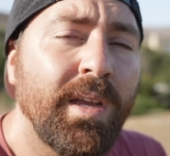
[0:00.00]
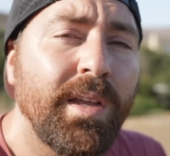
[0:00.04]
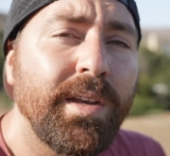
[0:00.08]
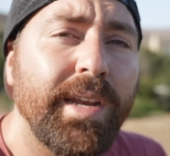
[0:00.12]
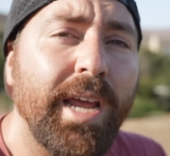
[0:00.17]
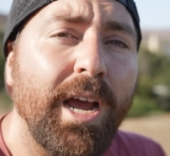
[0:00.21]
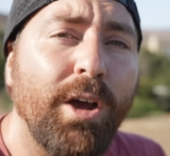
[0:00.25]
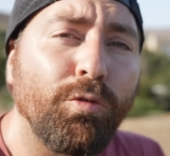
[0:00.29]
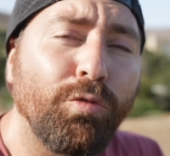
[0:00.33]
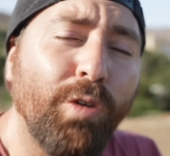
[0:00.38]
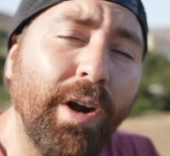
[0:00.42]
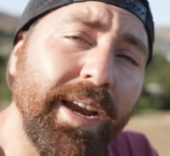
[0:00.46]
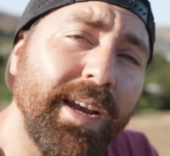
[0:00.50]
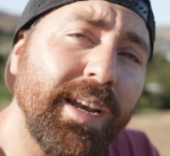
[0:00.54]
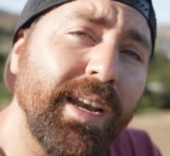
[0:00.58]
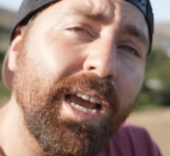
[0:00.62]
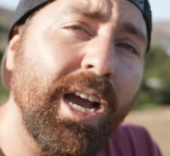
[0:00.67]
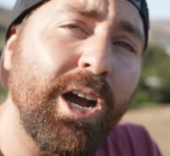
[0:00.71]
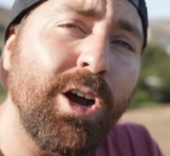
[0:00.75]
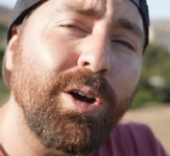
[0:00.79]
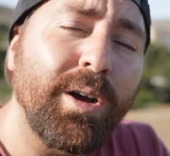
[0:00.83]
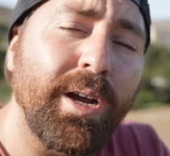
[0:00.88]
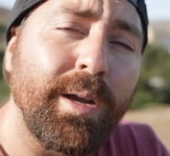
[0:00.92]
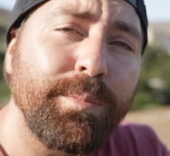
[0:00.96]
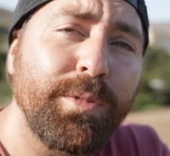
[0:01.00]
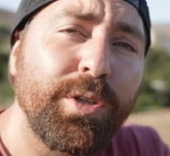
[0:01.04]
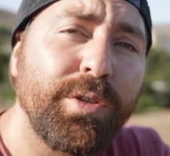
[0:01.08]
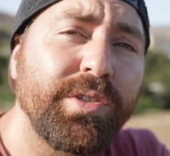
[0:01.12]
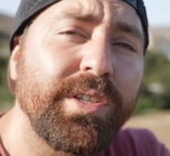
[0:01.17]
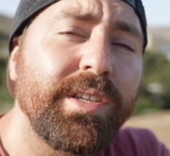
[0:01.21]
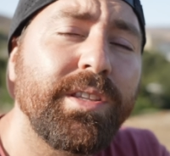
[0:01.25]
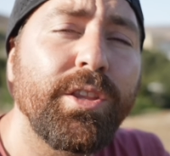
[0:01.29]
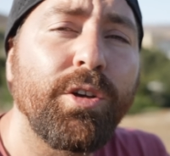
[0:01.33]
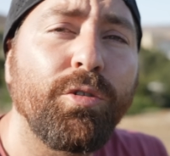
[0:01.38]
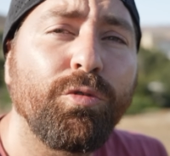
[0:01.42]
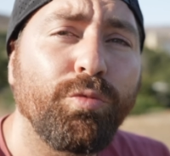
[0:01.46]
Now, right now I'm
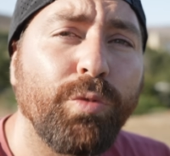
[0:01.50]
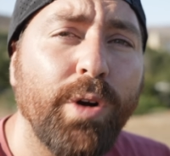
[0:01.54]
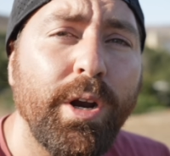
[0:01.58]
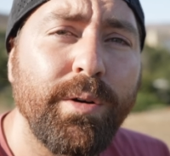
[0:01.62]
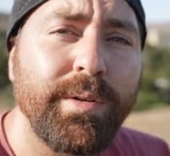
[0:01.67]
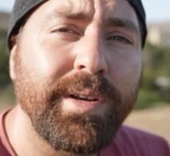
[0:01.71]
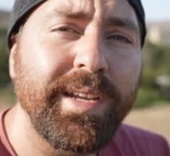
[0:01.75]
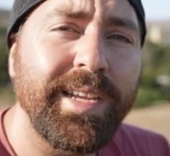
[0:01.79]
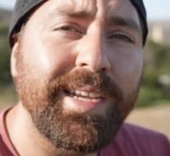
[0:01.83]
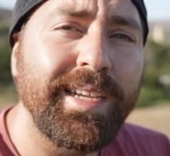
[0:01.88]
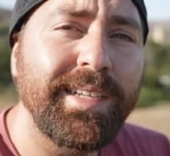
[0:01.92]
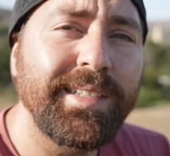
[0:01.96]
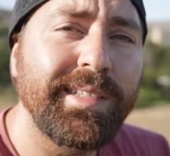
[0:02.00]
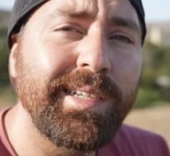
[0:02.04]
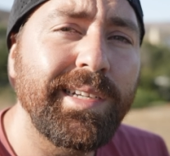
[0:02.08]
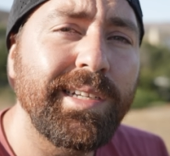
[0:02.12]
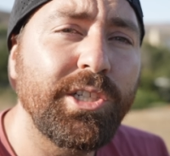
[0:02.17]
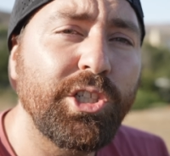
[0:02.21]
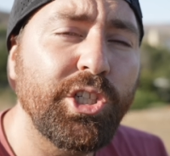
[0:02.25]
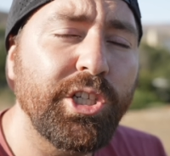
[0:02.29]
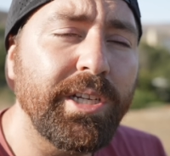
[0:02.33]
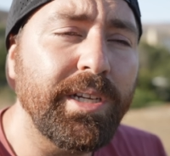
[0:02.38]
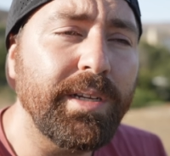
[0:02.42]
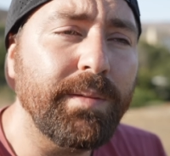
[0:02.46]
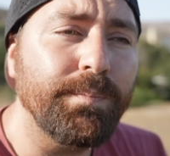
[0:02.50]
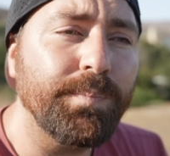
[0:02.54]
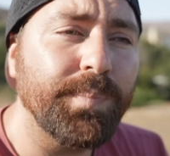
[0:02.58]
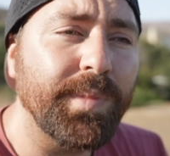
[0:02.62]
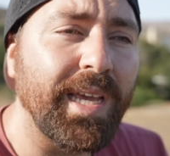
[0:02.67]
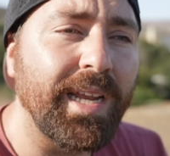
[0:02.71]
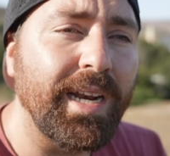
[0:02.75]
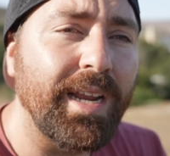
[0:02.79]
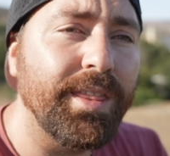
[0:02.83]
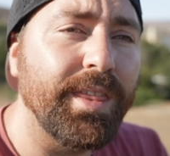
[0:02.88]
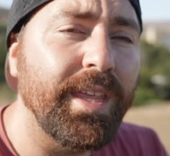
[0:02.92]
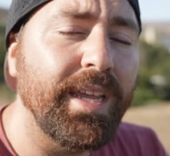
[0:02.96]
using the Rode N T G,
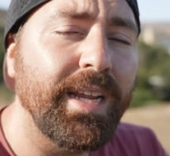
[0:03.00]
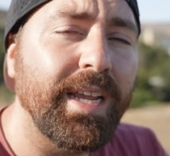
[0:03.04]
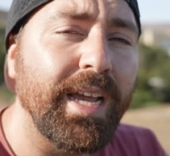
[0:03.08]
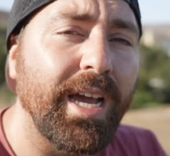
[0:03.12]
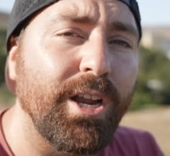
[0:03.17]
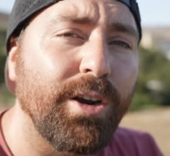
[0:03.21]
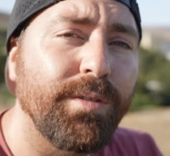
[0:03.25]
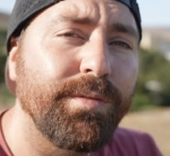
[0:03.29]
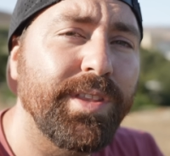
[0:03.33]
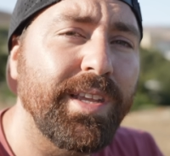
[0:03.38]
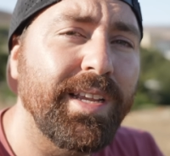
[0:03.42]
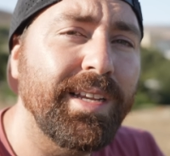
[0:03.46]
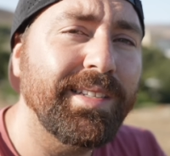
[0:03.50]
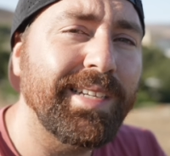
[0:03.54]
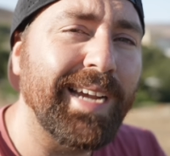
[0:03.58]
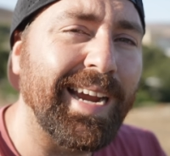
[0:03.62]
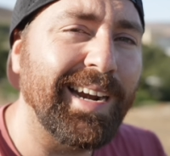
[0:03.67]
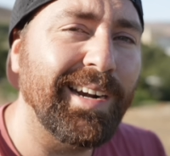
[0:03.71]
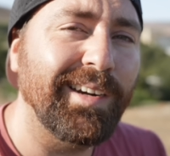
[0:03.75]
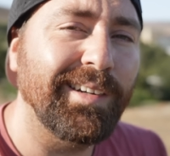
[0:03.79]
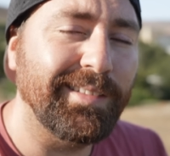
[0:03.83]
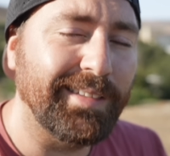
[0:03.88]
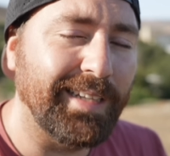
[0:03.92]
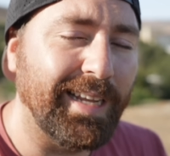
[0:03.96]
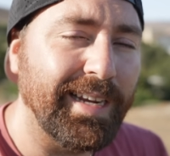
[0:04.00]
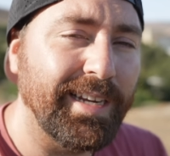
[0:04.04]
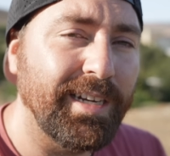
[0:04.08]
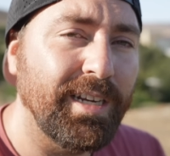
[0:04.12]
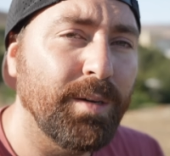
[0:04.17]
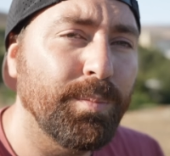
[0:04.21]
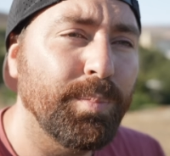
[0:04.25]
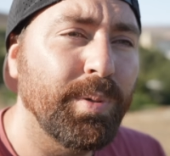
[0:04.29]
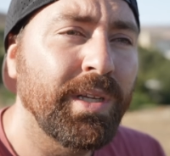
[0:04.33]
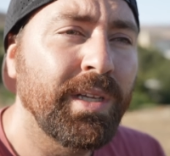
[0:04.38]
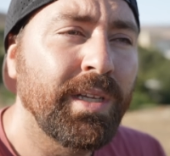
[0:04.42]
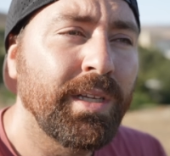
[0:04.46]
and I think out of the entire
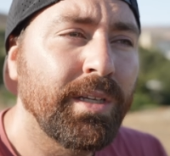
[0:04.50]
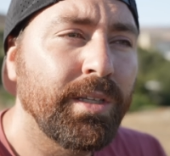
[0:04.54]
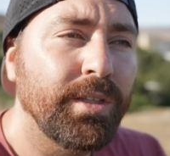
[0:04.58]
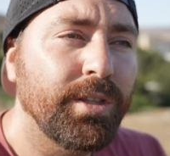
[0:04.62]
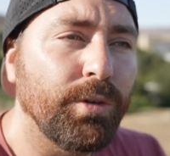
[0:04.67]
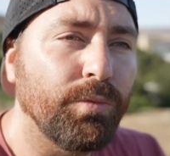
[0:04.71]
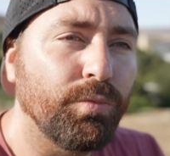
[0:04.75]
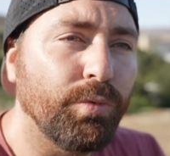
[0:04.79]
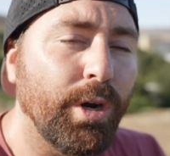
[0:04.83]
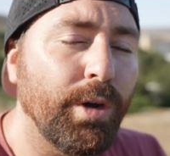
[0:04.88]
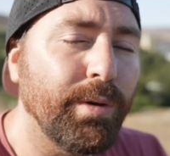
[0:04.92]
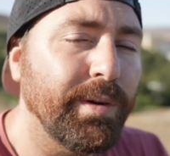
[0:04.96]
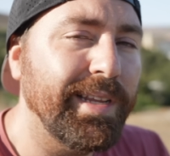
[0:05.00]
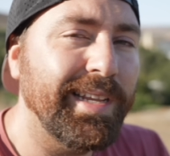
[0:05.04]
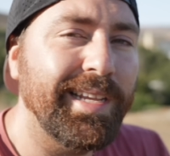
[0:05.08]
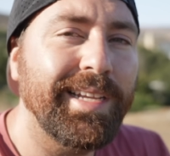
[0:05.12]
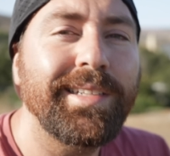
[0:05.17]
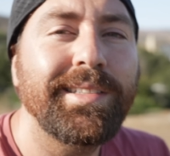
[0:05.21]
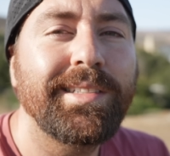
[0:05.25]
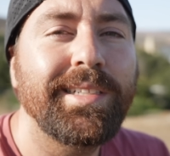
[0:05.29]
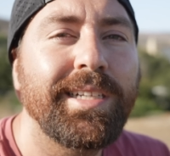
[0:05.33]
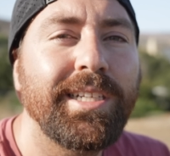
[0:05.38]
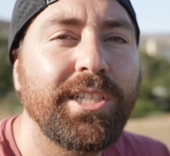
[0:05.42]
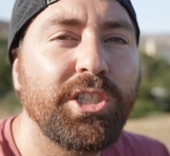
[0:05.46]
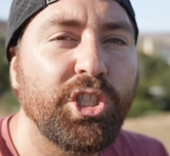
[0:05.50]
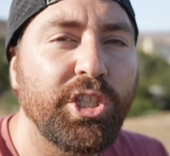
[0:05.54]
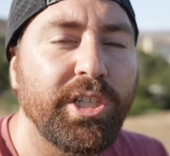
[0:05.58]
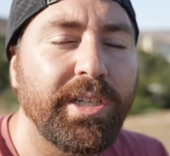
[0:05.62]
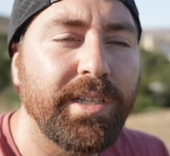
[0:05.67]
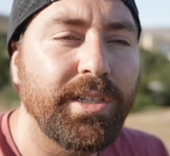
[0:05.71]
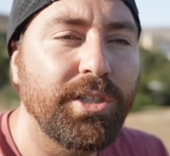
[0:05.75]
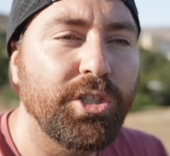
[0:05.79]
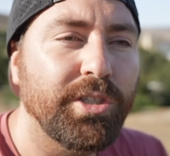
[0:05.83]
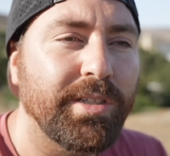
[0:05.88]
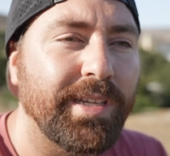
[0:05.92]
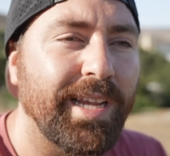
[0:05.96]
lineup, the Rode N T
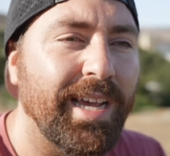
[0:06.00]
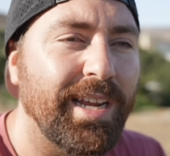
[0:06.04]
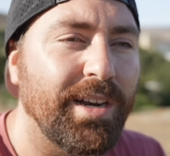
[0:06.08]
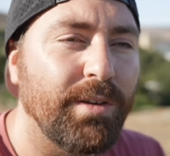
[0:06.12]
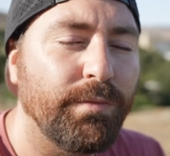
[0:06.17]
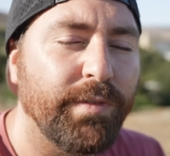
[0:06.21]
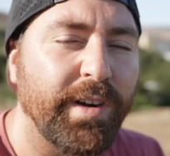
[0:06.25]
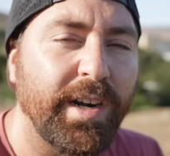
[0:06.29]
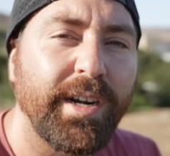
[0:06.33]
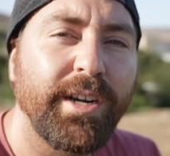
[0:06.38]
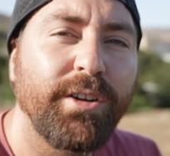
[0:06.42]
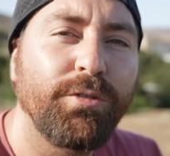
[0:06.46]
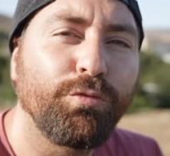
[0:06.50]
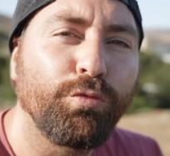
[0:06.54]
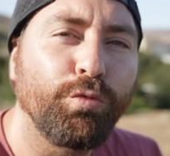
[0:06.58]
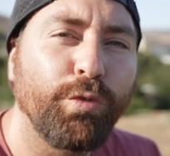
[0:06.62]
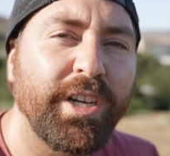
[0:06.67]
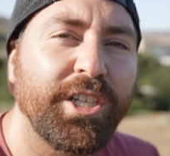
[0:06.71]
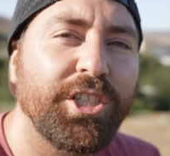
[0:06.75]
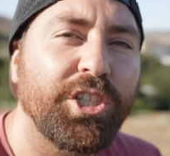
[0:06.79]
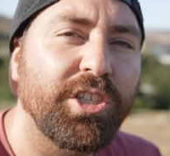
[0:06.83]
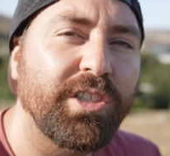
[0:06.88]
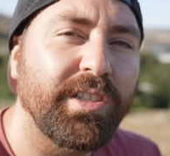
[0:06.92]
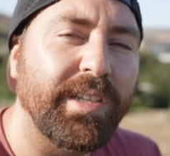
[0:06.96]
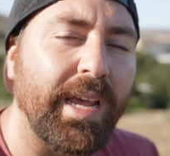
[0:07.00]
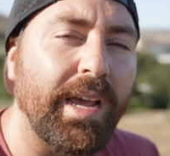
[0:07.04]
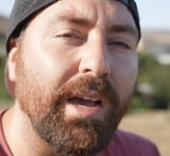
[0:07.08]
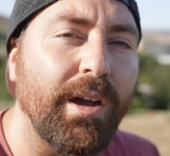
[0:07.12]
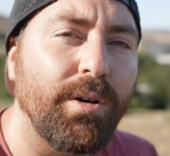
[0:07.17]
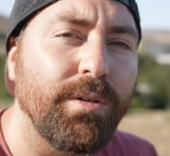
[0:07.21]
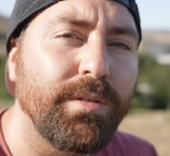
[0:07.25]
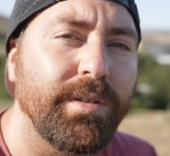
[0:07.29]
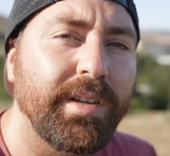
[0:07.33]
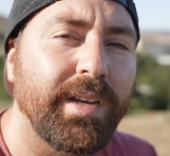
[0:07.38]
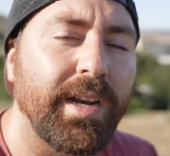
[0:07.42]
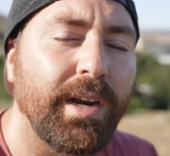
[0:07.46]
G just had a very rich
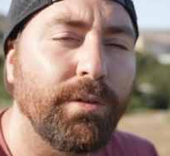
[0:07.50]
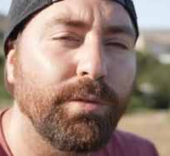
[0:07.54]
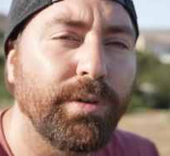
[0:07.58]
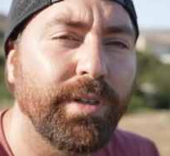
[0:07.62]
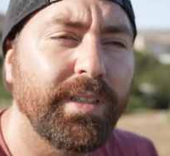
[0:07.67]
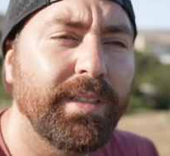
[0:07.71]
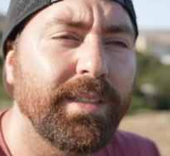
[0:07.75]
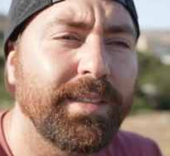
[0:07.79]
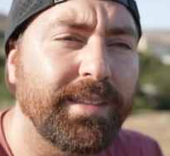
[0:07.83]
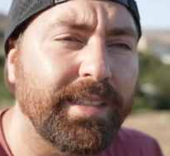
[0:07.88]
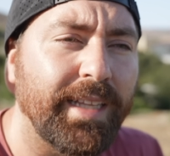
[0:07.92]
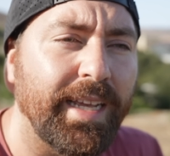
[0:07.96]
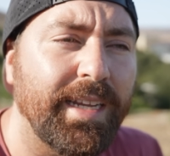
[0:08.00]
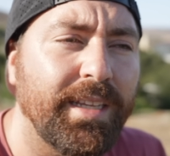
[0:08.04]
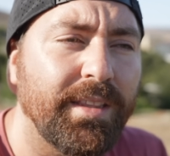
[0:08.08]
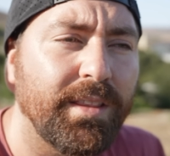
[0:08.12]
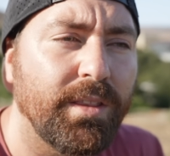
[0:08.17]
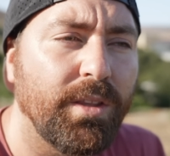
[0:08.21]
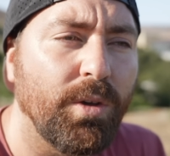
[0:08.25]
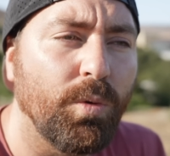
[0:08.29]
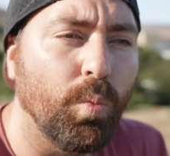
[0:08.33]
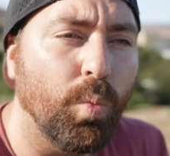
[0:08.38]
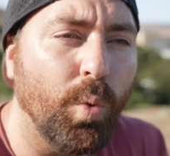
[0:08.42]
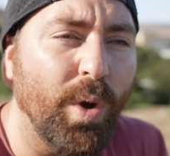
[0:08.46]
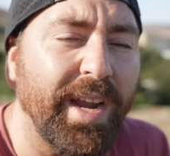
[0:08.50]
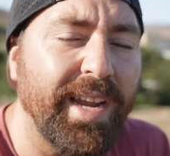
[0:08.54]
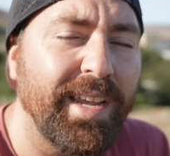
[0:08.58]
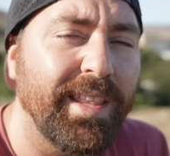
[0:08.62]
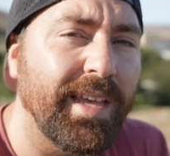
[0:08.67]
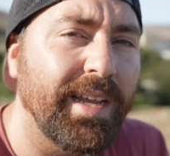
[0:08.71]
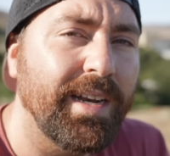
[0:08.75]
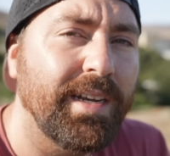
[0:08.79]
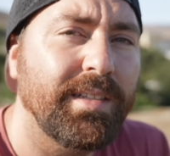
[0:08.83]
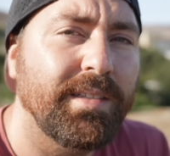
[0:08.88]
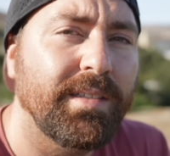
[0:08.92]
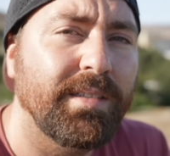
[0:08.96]
sound and I really like the way
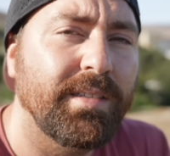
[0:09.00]
that it